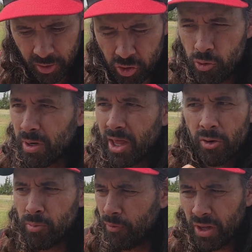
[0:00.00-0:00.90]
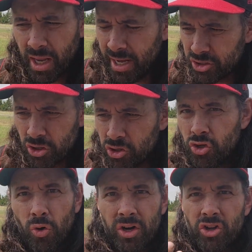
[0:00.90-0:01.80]
Accumulator, remove the lines, couldn't
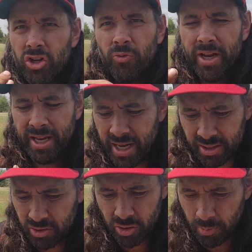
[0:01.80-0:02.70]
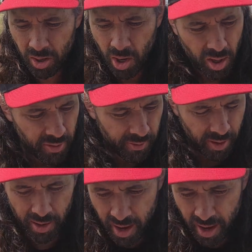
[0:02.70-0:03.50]
do it. Couldn't reconnect the accumulator.